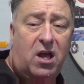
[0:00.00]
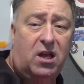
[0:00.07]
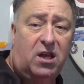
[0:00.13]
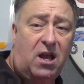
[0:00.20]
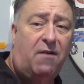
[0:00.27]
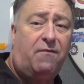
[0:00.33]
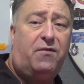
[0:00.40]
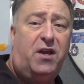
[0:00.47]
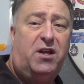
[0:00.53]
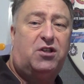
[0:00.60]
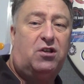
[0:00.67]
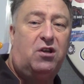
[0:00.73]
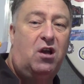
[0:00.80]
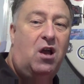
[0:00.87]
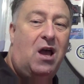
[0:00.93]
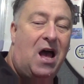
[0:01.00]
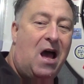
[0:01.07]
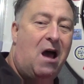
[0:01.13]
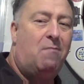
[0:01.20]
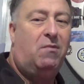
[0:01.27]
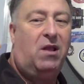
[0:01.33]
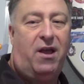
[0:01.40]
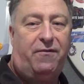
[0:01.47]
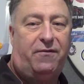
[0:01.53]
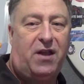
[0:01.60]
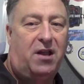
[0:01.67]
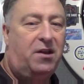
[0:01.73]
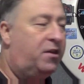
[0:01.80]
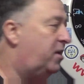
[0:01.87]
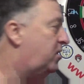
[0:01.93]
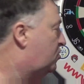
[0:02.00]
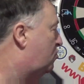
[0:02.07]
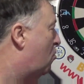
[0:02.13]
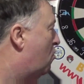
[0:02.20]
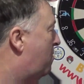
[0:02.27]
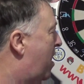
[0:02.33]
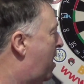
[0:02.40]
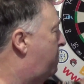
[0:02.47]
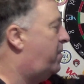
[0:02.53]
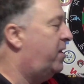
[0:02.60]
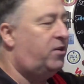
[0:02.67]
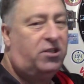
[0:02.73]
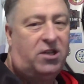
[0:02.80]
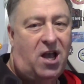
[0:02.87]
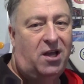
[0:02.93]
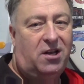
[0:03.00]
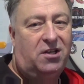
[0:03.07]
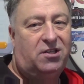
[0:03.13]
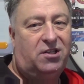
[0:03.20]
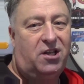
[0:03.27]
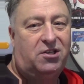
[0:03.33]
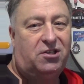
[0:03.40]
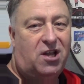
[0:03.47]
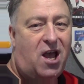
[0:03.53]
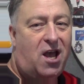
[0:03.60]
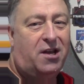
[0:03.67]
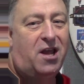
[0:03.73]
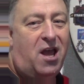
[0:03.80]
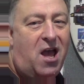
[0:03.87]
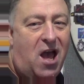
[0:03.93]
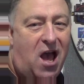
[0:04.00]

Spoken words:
You have this, I'm left-handed, so my best side is this side.